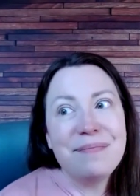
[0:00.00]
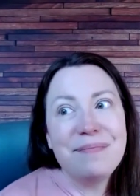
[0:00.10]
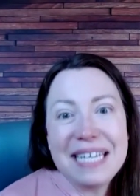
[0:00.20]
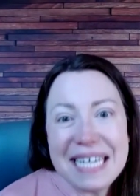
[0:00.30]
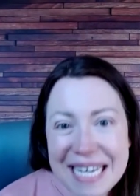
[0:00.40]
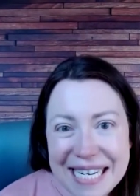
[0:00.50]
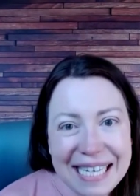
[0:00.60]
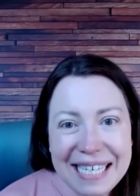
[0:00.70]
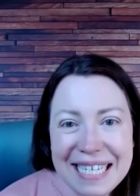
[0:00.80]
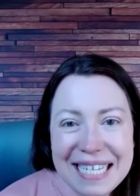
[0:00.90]

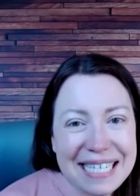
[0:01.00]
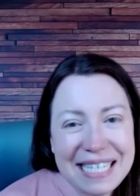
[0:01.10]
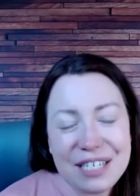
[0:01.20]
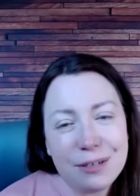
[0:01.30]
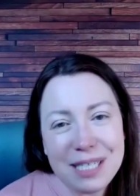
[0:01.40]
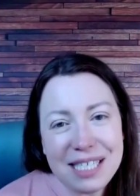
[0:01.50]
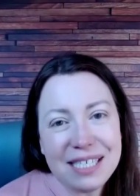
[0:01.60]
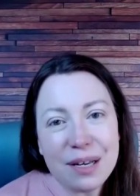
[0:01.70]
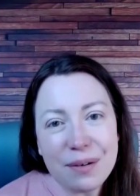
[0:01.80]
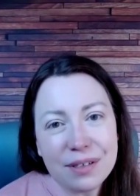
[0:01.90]
beginning teacher
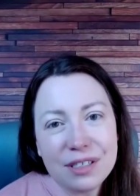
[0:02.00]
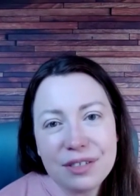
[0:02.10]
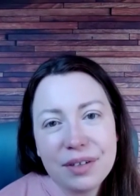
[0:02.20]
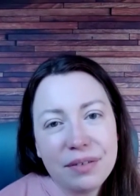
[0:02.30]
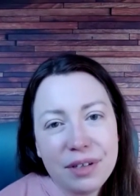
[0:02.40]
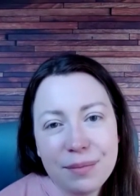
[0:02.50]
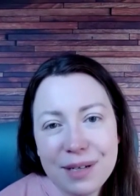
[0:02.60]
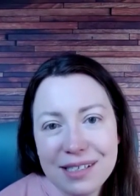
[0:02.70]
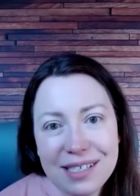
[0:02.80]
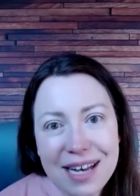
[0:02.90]
business owners for a few
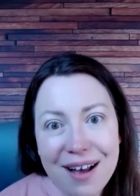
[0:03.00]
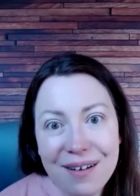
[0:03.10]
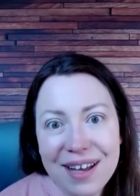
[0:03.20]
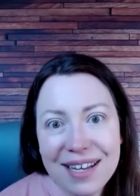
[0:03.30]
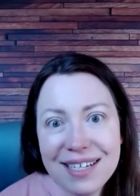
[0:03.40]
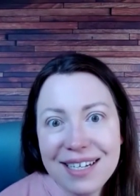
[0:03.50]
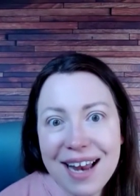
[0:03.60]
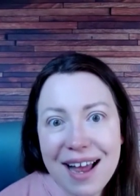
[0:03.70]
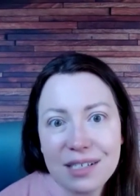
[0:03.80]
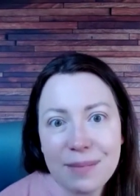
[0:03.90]
months now, and it
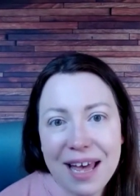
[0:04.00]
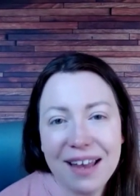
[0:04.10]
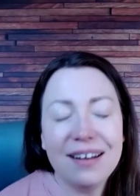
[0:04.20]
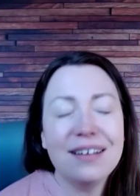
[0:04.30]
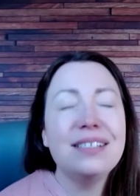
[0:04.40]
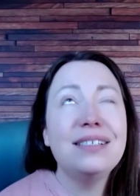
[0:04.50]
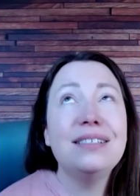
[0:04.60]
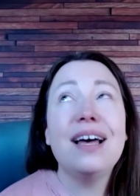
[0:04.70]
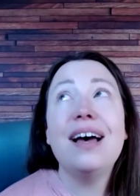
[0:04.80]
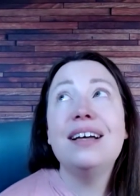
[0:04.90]
has been
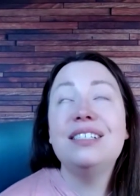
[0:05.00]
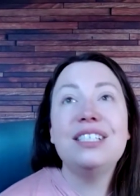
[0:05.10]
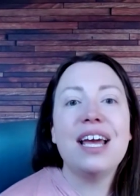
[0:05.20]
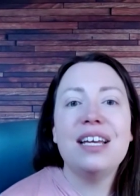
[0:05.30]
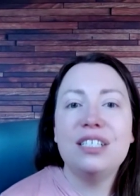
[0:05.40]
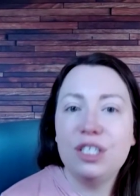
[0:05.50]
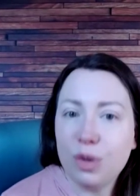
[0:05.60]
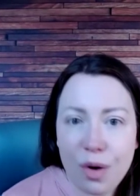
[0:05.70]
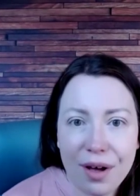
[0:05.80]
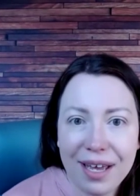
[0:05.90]
such a
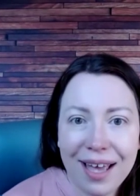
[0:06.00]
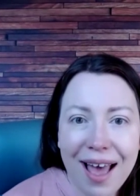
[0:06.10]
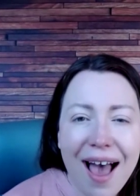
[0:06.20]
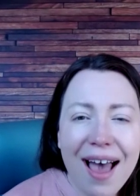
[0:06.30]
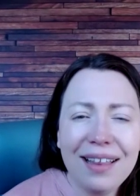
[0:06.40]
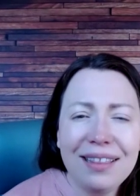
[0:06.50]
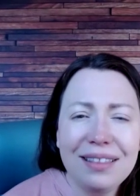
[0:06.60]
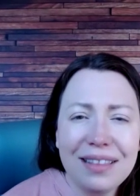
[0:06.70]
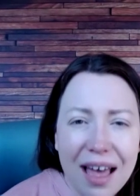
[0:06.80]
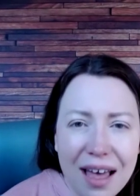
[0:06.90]
joy. I
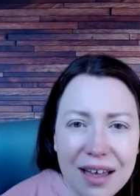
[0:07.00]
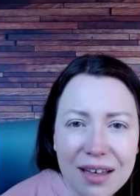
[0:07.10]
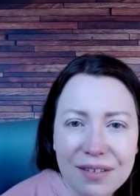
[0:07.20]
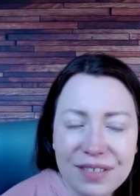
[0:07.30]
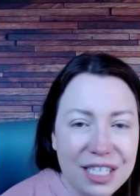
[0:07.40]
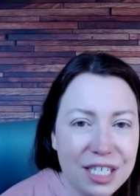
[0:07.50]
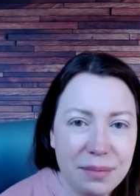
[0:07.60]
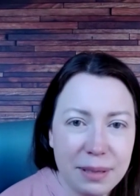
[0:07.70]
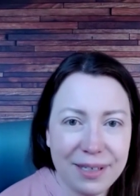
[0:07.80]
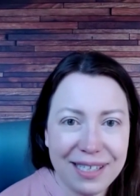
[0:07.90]
love teaching
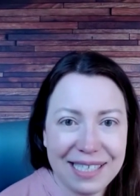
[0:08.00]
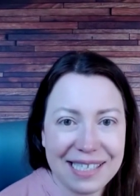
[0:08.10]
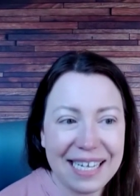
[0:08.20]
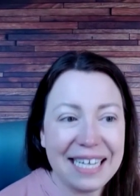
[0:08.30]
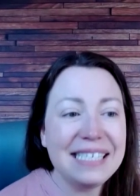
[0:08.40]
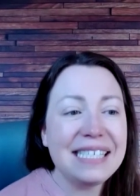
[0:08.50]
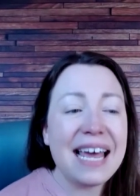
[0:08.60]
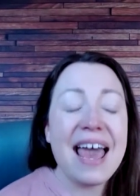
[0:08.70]
people these things.